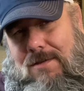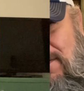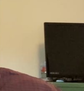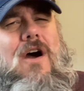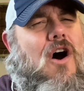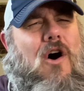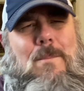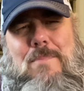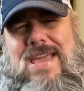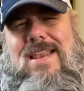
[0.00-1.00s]
They're
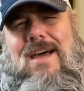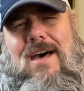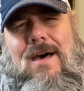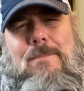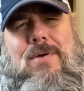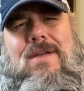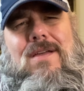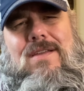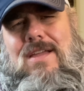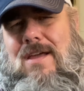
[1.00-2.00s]
all beat up
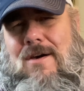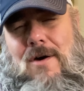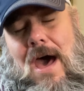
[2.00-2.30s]
you know,